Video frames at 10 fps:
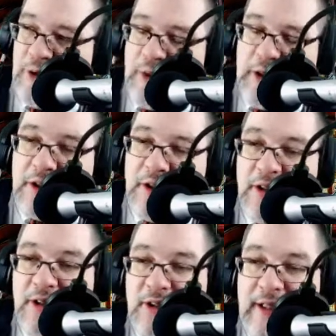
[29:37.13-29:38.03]
you will.
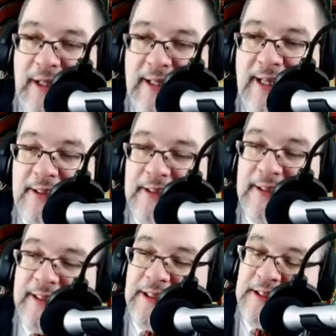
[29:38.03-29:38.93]
And that is
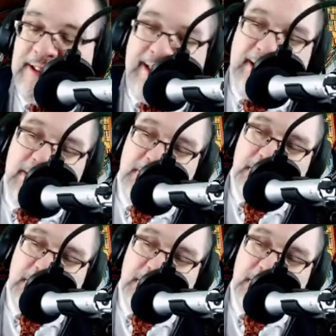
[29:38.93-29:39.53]
the exchange